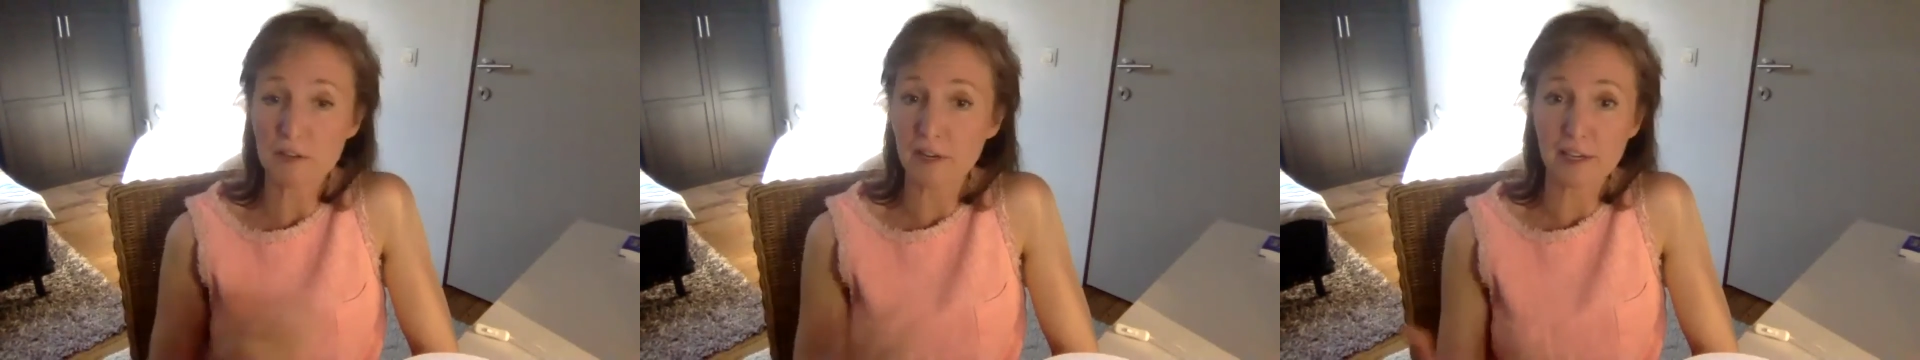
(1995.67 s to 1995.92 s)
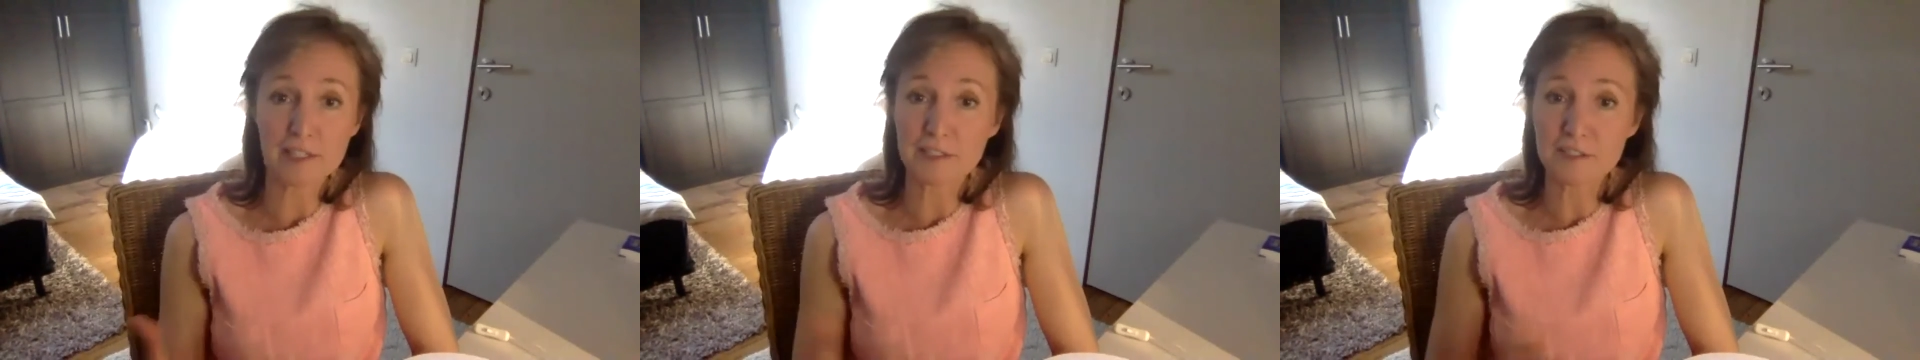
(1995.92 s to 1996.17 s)

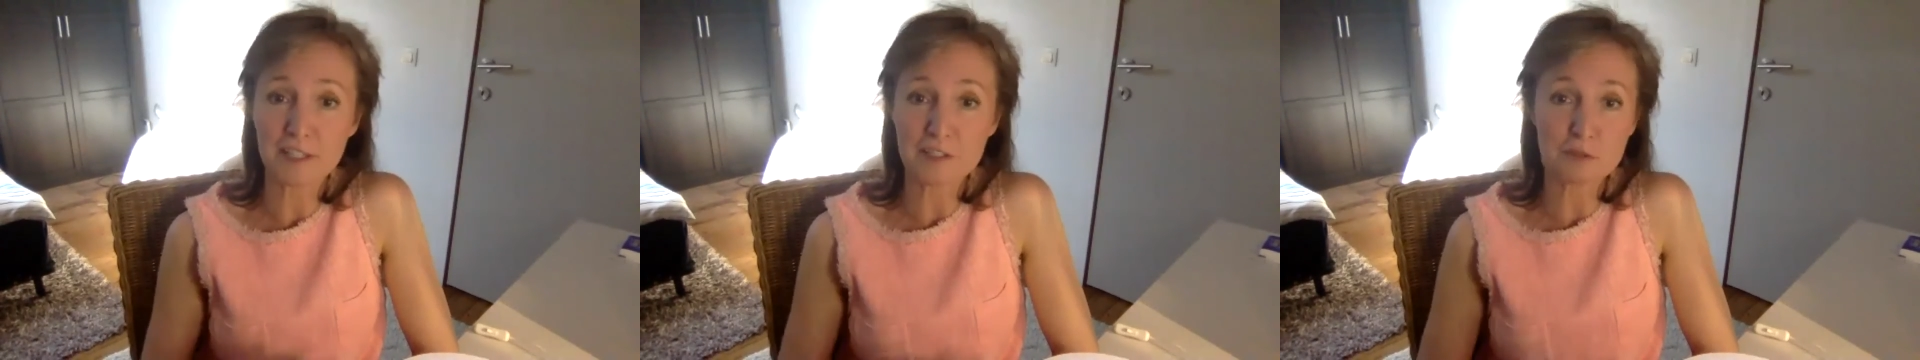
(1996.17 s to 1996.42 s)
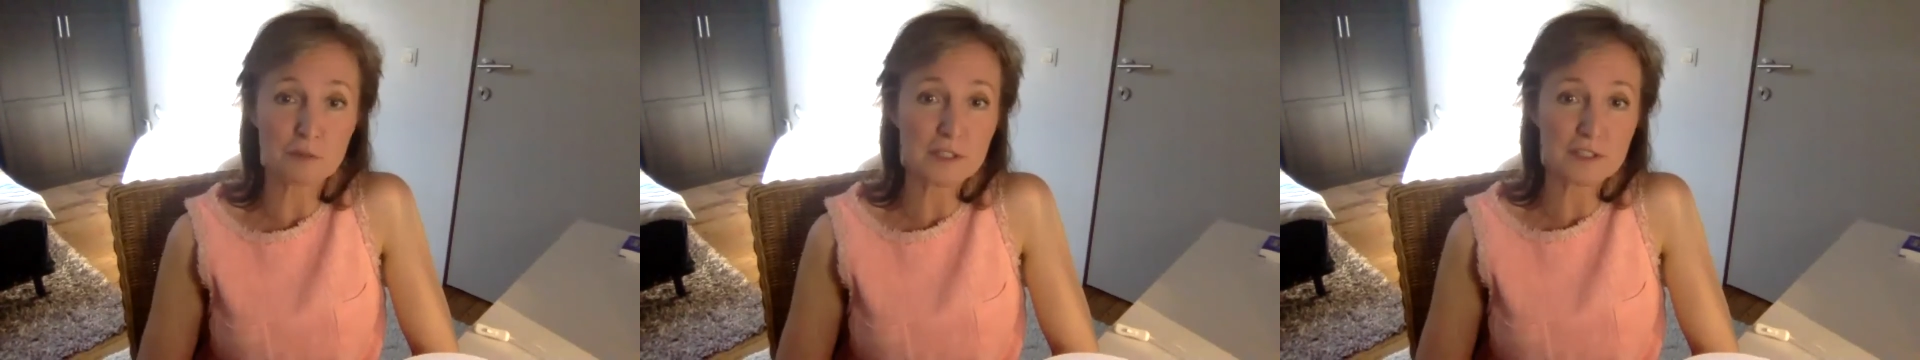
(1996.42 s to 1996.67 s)
nice as
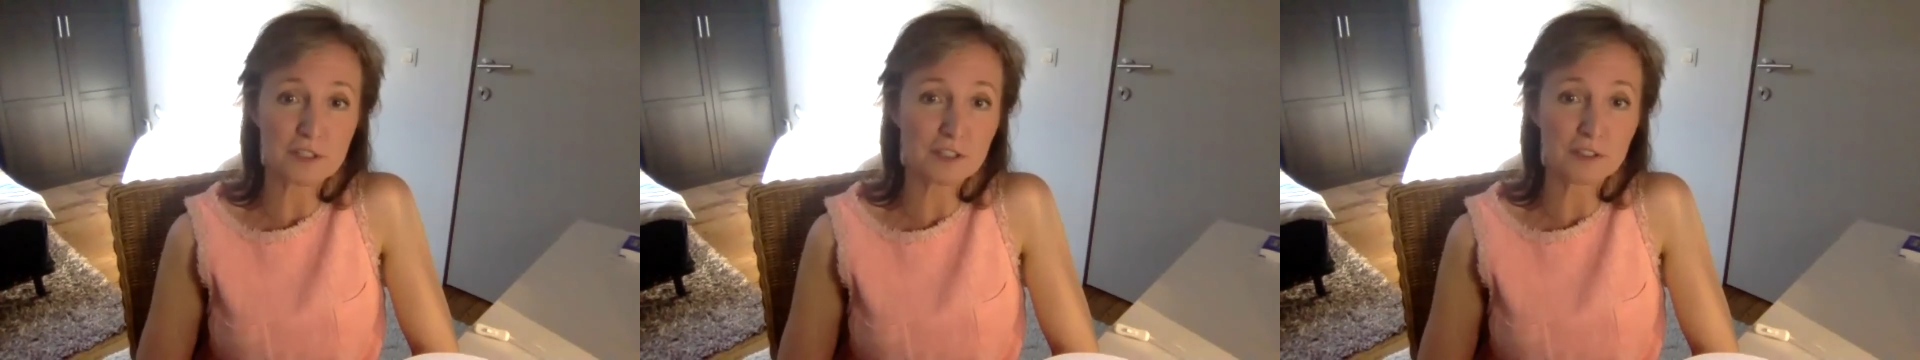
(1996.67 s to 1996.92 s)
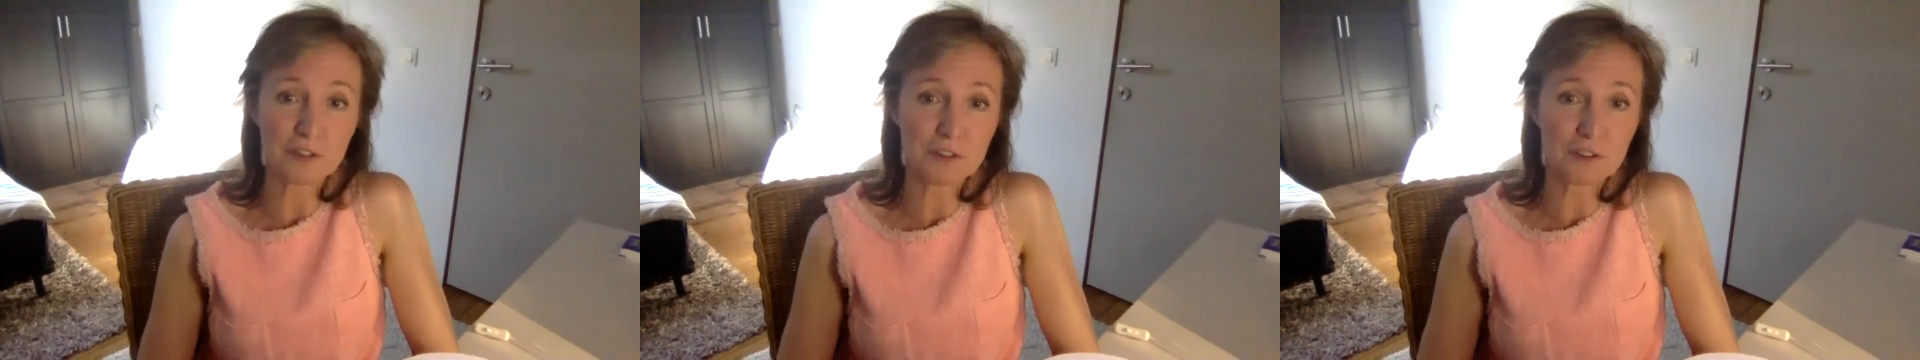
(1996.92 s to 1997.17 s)
a
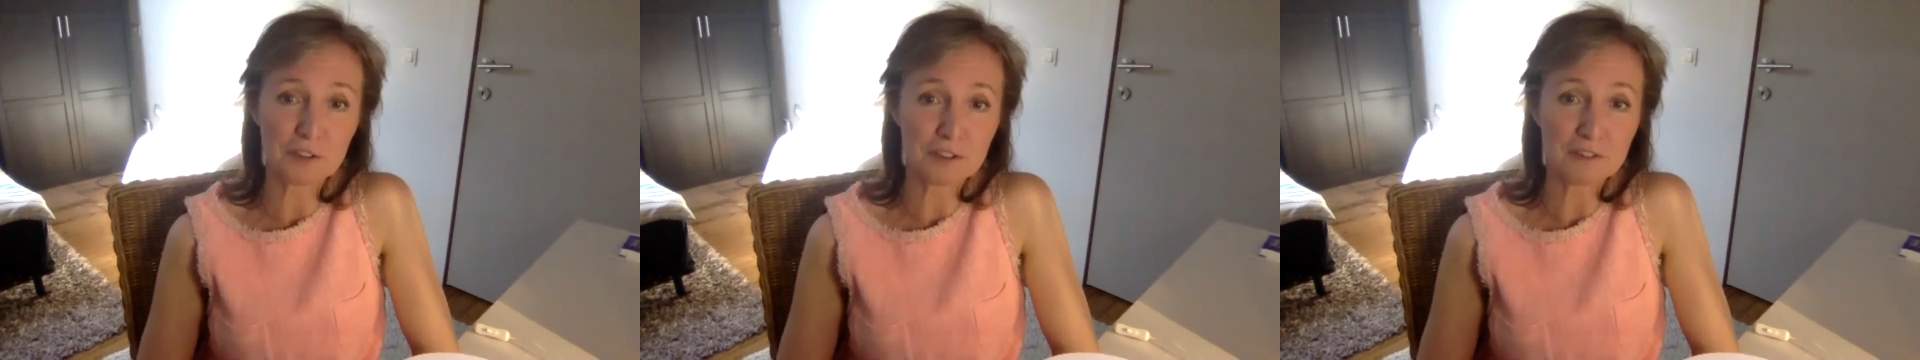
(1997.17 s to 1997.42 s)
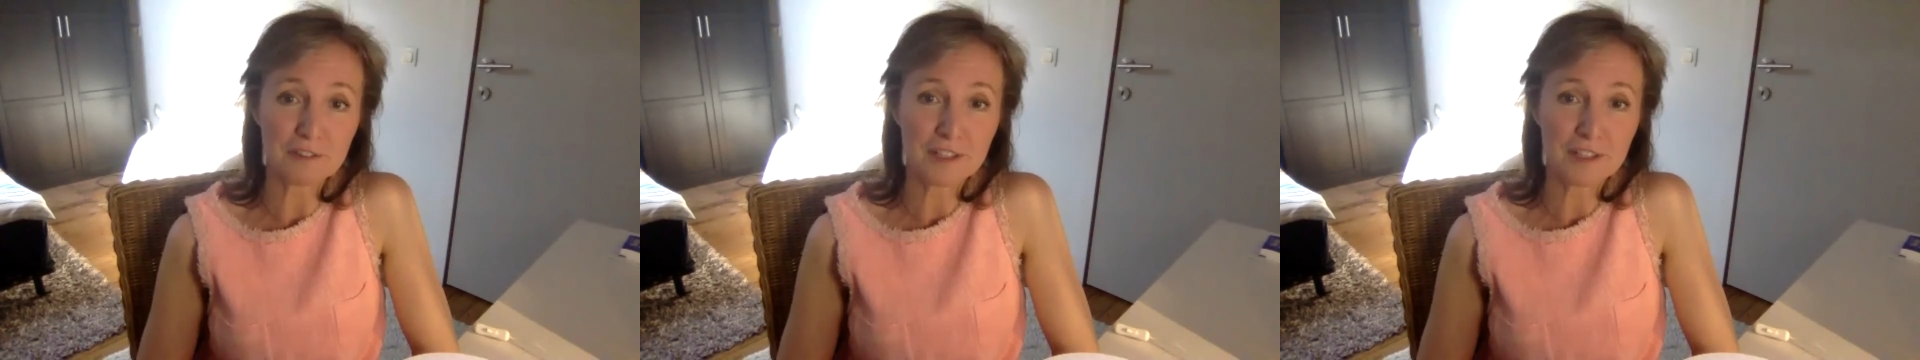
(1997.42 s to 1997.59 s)
result, you know.